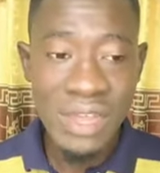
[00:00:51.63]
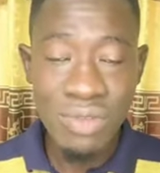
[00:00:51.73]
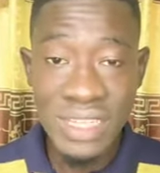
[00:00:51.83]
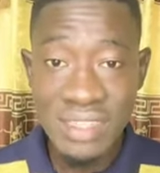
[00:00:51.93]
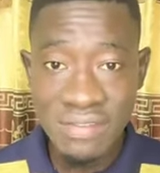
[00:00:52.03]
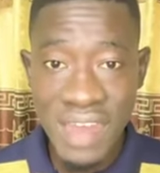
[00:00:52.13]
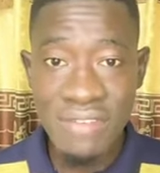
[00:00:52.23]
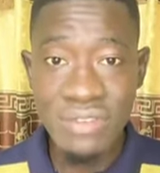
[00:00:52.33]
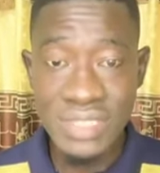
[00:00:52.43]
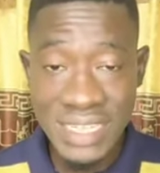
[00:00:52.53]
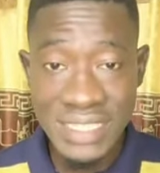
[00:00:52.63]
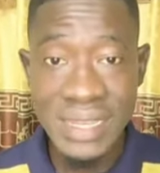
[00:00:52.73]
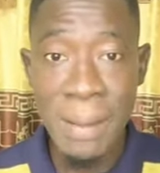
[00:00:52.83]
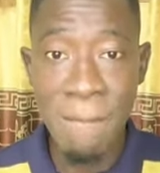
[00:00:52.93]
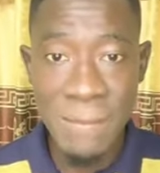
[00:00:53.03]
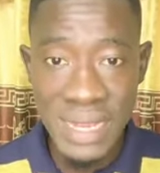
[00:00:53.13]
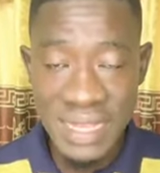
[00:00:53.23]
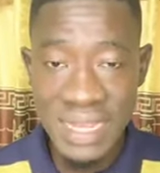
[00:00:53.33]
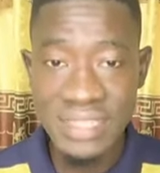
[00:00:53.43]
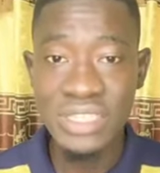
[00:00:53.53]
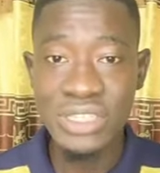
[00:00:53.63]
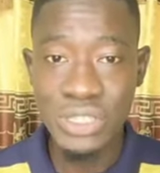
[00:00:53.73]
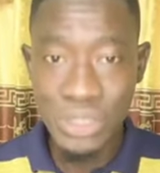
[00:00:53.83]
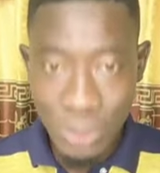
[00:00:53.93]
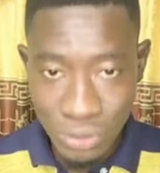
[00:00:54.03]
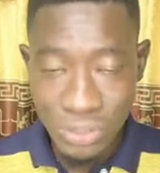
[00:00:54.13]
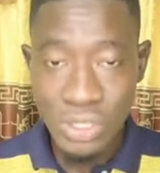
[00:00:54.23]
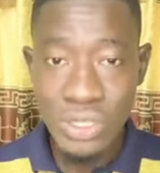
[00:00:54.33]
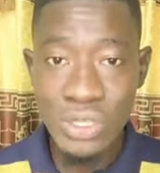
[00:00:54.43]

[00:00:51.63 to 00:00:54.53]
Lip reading: 25 to 30 million euros.